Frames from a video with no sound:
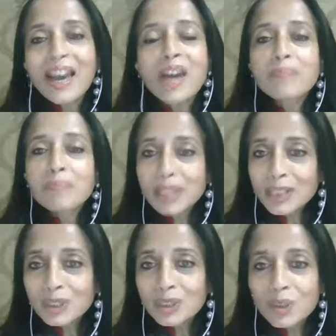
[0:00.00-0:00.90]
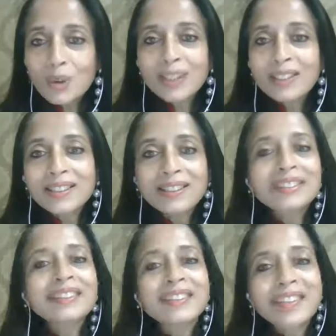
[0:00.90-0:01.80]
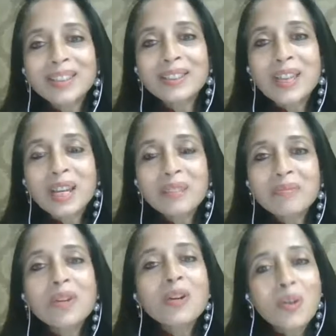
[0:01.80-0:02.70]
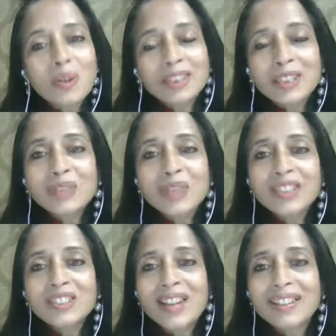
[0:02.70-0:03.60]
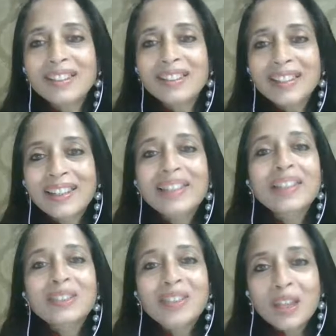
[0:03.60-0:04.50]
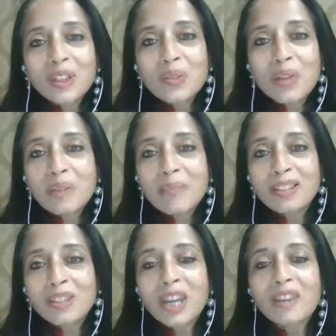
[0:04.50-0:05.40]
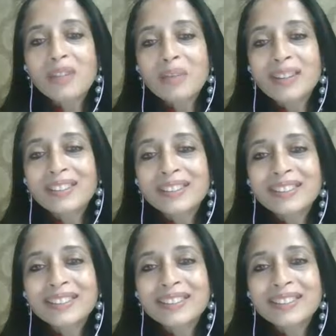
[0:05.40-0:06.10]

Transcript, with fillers: And please join us next time on this very channel. Thank you very much, everyone.